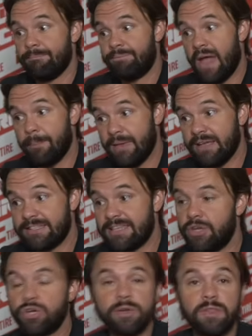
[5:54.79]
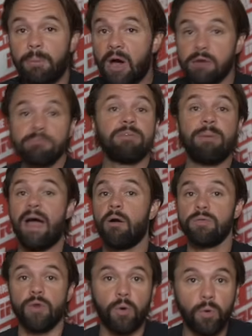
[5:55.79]
That being said, you're in the bottom of the
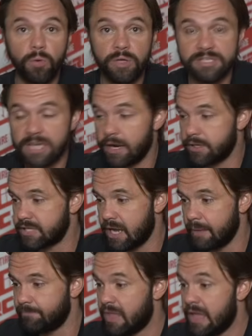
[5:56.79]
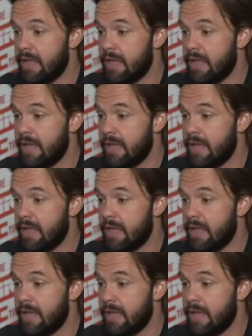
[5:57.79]
power the whole entire time.